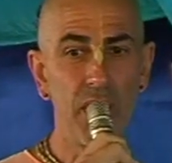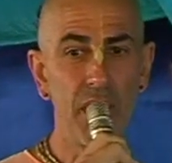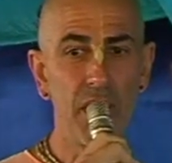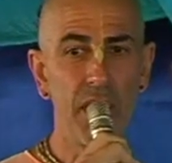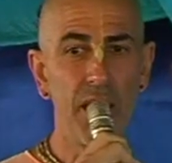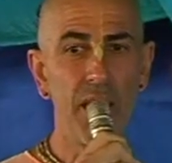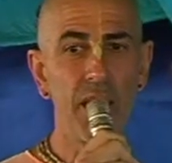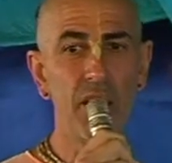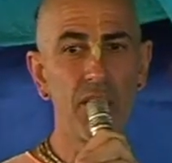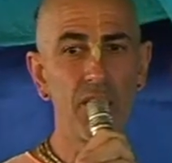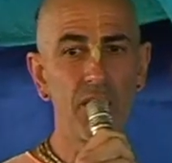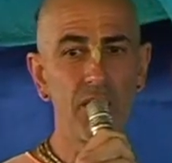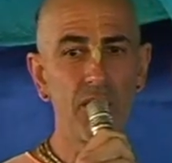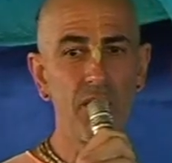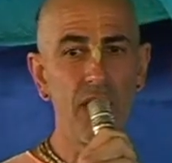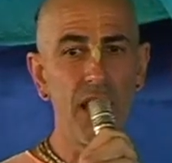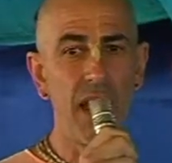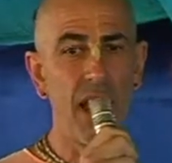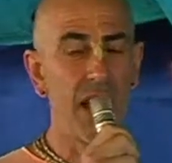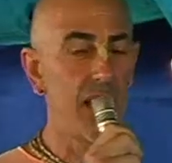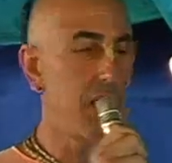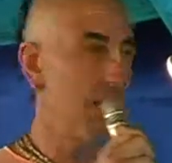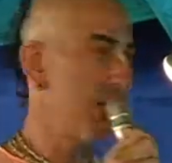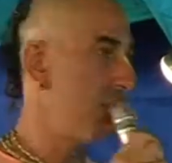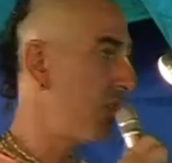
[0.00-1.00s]
he can see
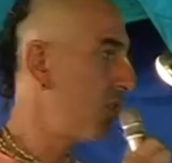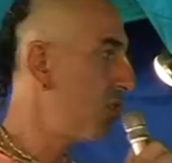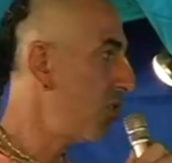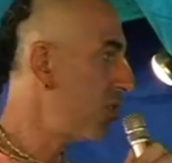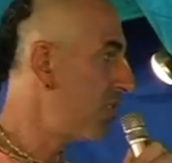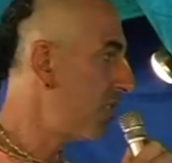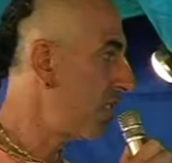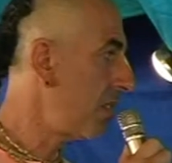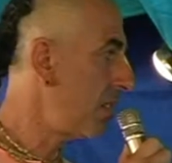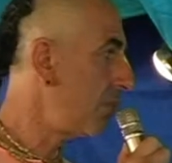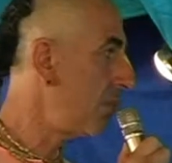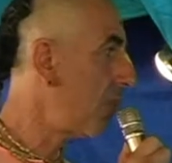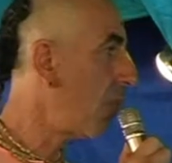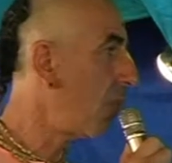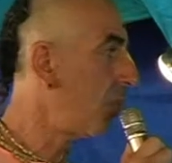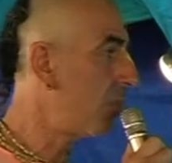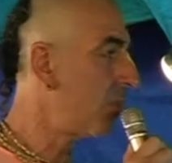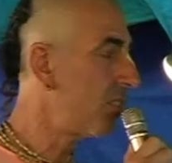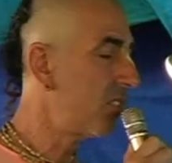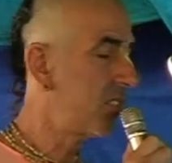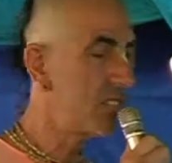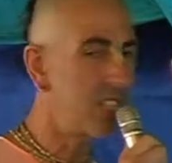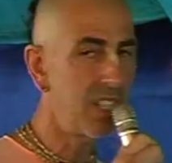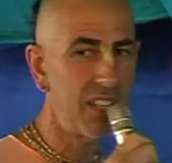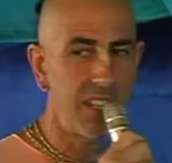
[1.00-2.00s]
how the mercy,
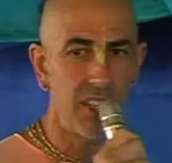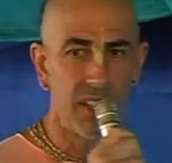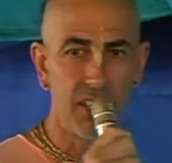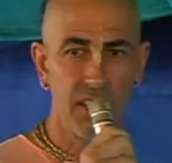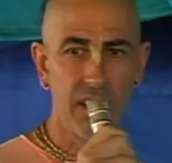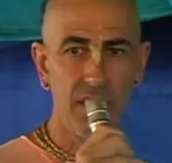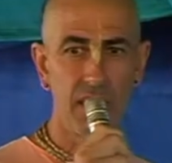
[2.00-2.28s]
potency